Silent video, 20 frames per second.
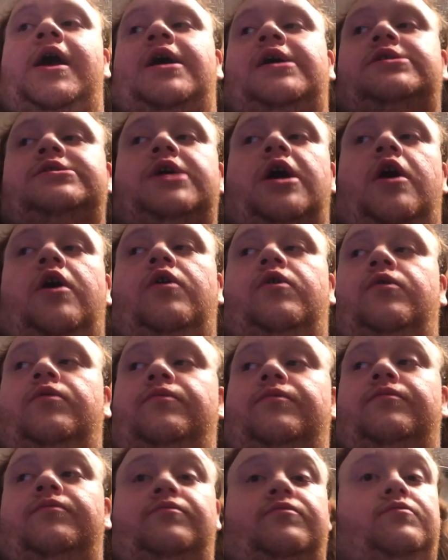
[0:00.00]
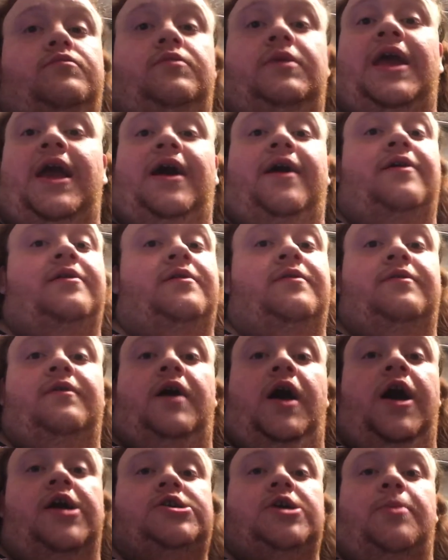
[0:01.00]
So, yeah,
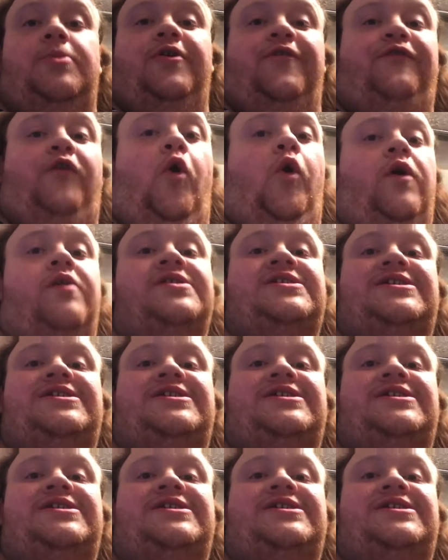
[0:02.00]
October the 4th,